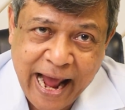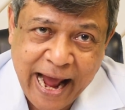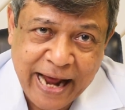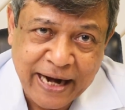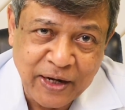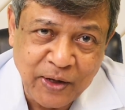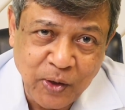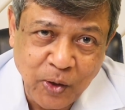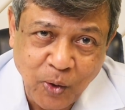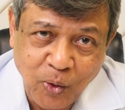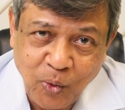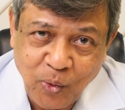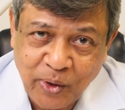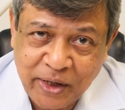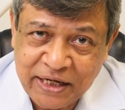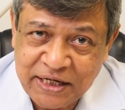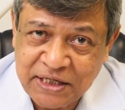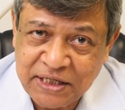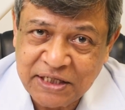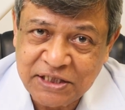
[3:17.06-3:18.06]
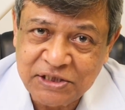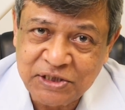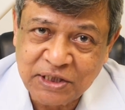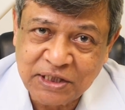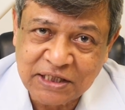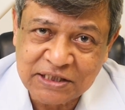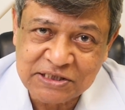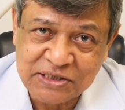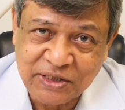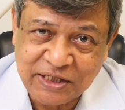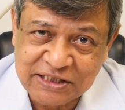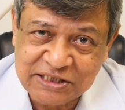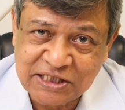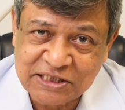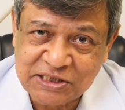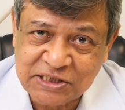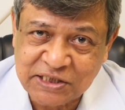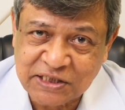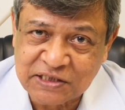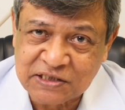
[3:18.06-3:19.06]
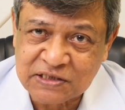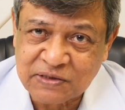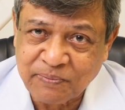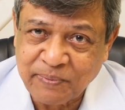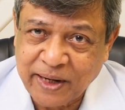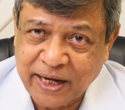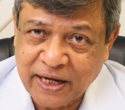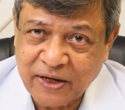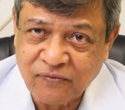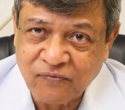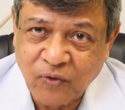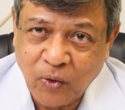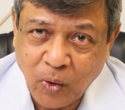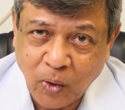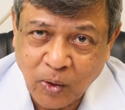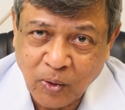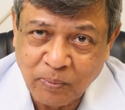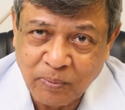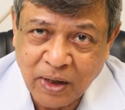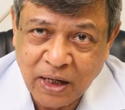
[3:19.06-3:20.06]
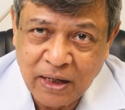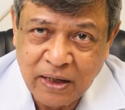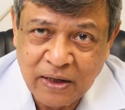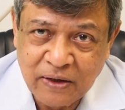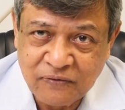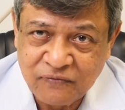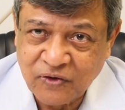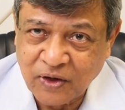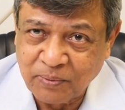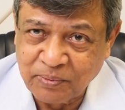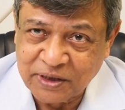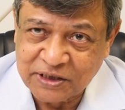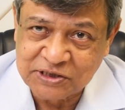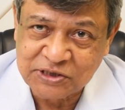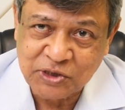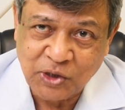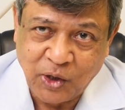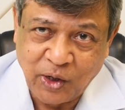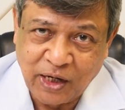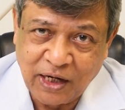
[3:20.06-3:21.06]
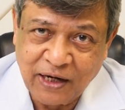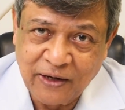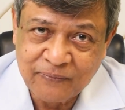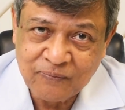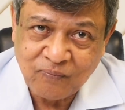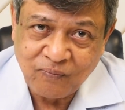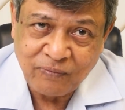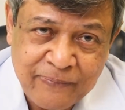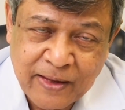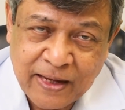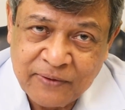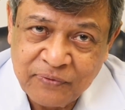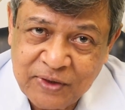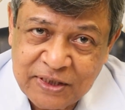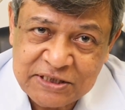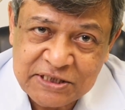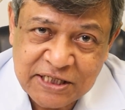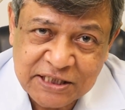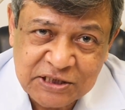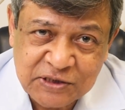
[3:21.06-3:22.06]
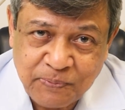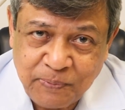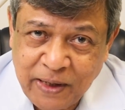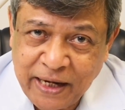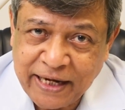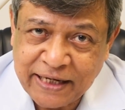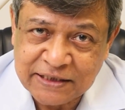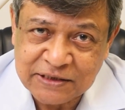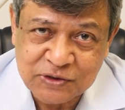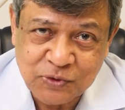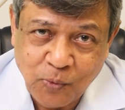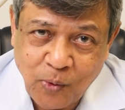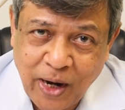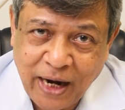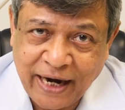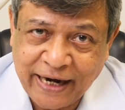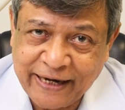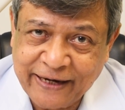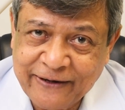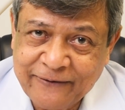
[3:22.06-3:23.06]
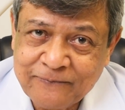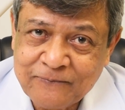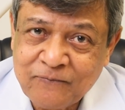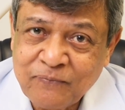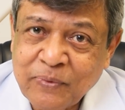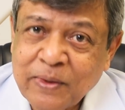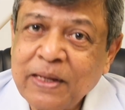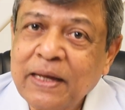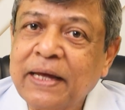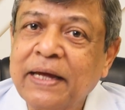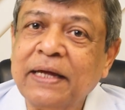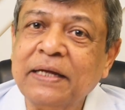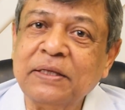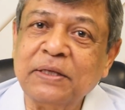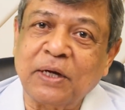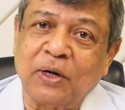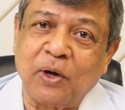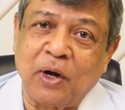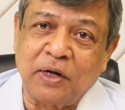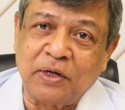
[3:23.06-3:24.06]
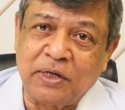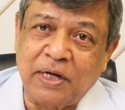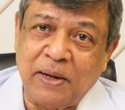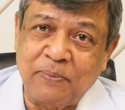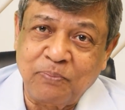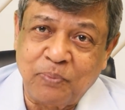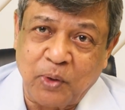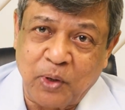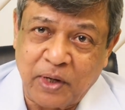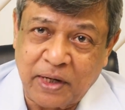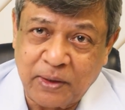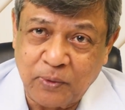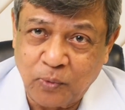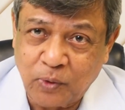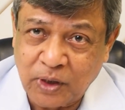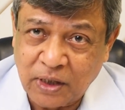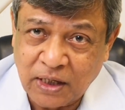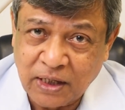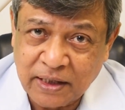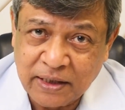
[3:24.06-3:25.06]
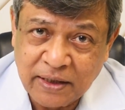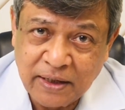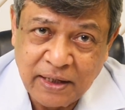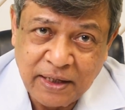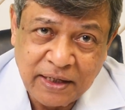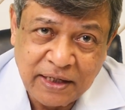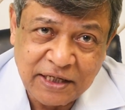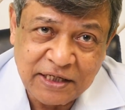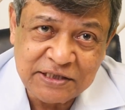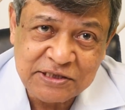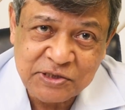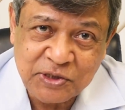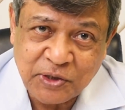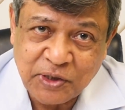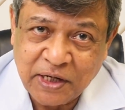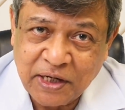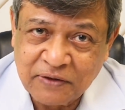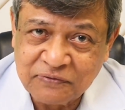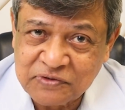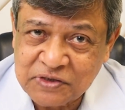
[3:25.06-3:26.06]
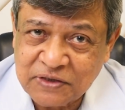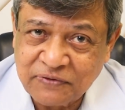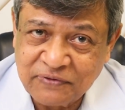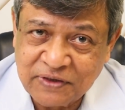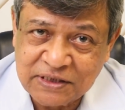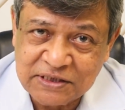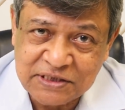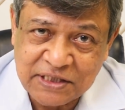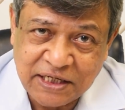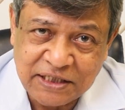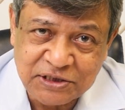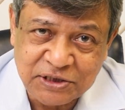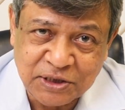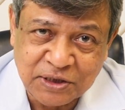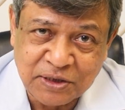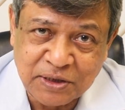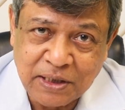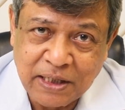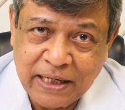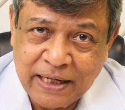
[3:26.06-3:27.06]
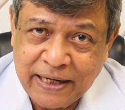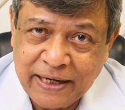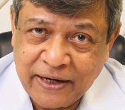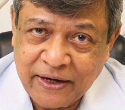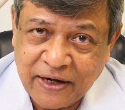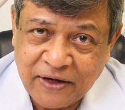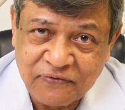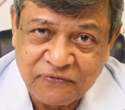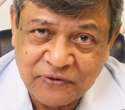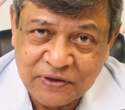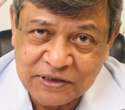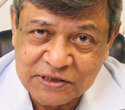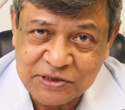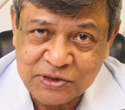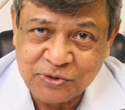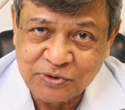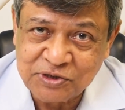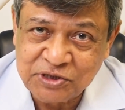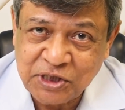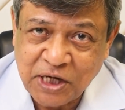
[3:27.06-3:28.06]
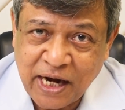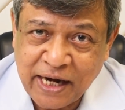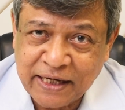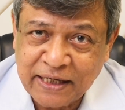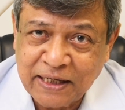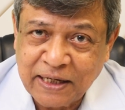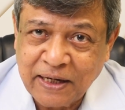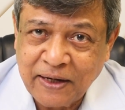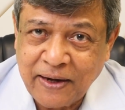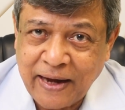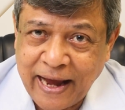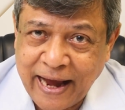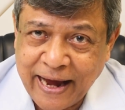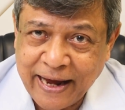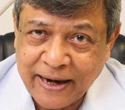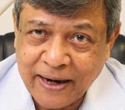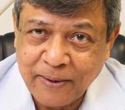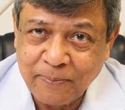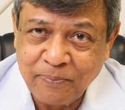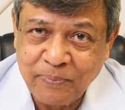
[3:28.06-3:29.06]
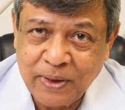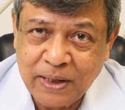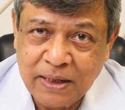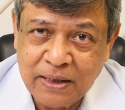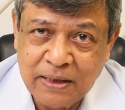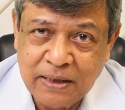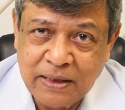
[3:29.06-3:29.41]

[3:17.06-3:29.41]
and no indigenous resistance may evolve from its soil. This explains why, in the contemporary world, history of civilization refers to China, Arab